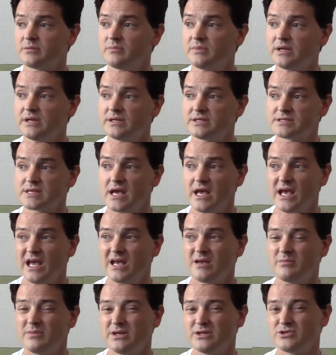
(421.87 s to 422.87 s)
means?
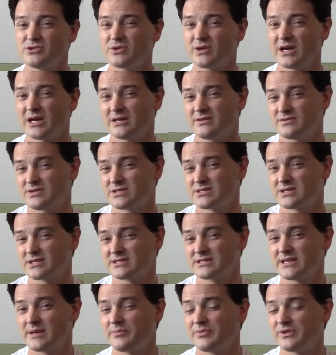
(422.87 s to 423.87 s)
It means you kind of just
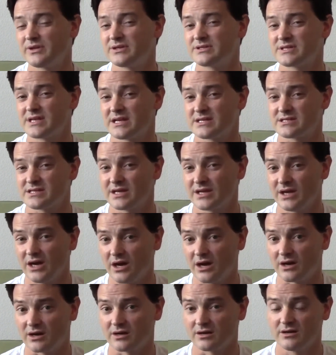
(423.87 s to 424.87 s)
accept things as they
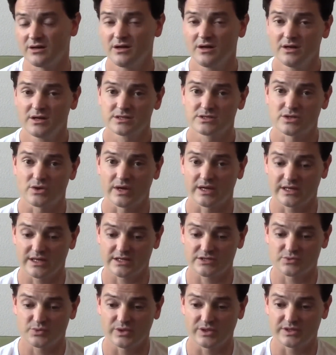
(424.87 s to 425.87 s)
are. So I
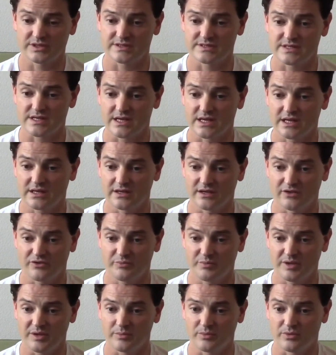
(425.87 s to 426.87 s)
guess we could say
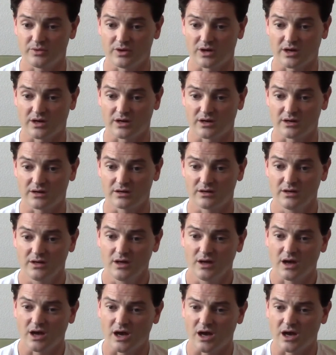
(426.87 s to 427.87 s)
if people are
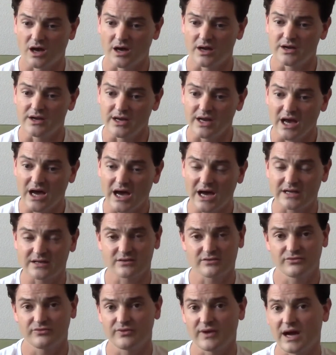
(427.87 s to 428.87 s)

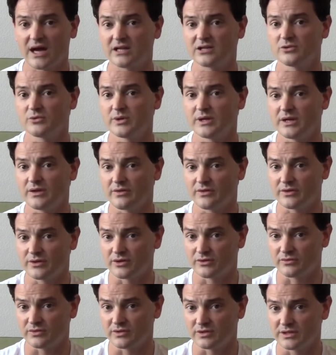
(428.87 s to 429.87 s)
not following
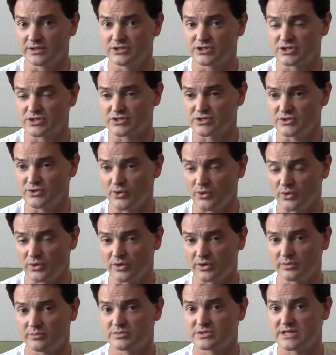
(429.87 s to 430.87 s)
their religious
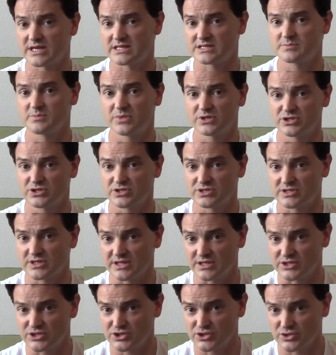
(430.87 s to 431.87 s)
norms as much as
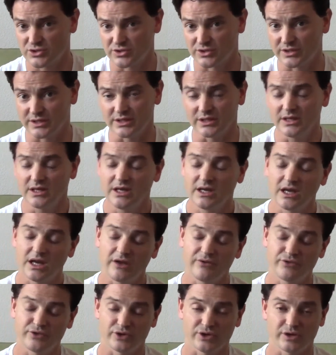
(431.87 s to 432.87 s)
they should,
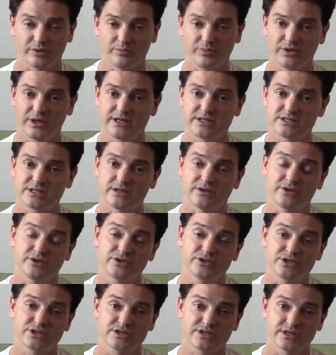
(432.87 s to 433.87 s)
if you're complacent, you're
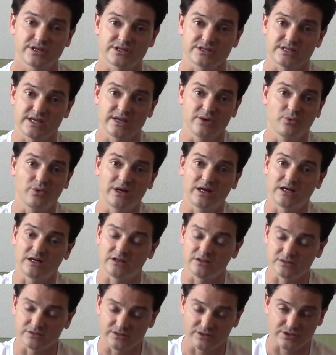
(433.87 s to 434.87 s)
just going to say,
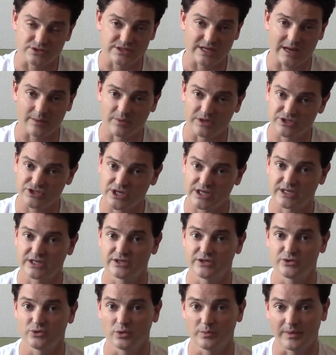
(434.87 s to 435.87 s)
well, there's not much I
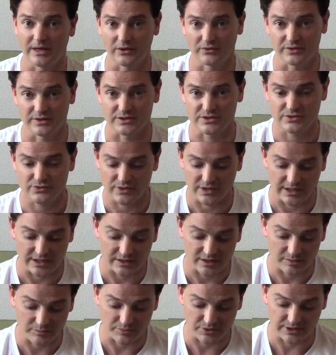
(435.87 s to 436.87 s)
can do about this, right?
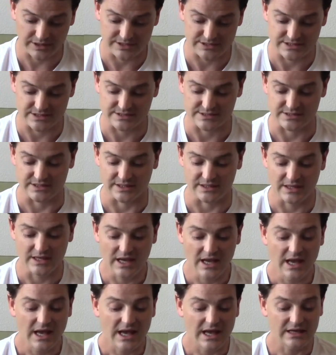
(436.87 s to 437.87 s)
Complacency.
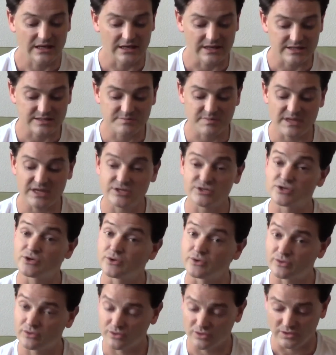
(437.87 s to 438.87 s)
And it is
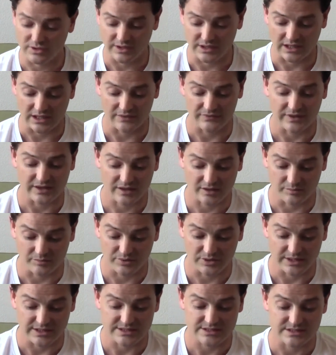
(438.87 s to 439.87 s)
mentioned early on that
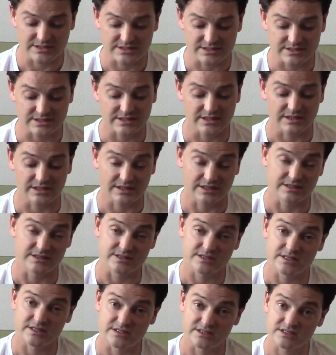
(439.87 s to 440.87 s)
complacency
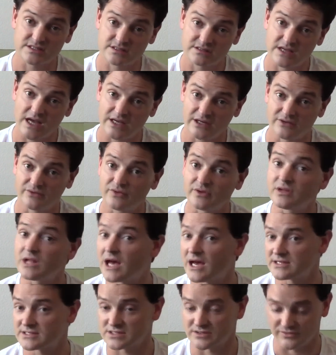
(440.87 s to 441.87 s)
is his kind of
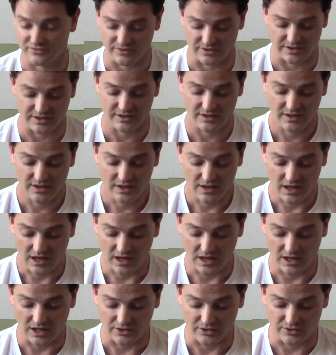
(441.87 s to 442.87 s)
philosophy
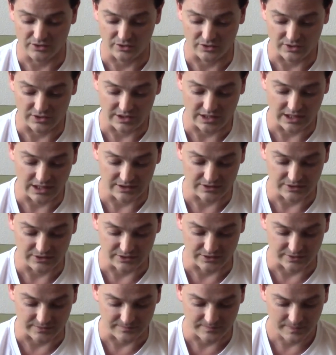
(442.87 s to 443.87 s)
early on
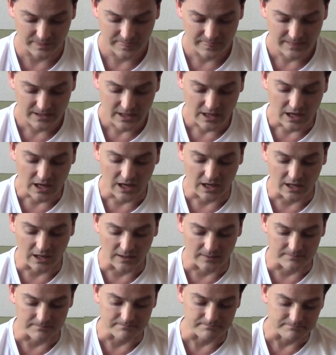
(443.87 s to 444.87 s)
here.
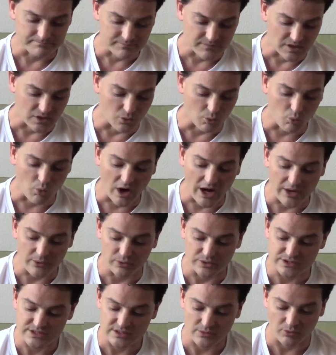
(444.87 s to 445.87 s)
Why
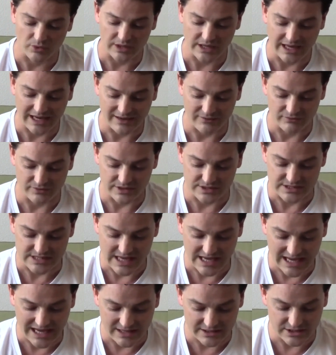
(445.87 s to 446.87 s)
would someone have this
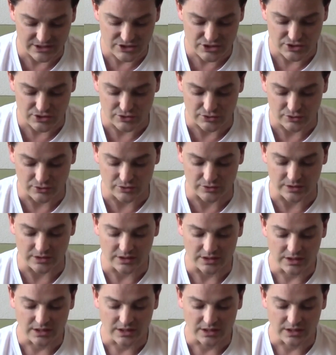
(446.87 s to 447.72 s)
attitude?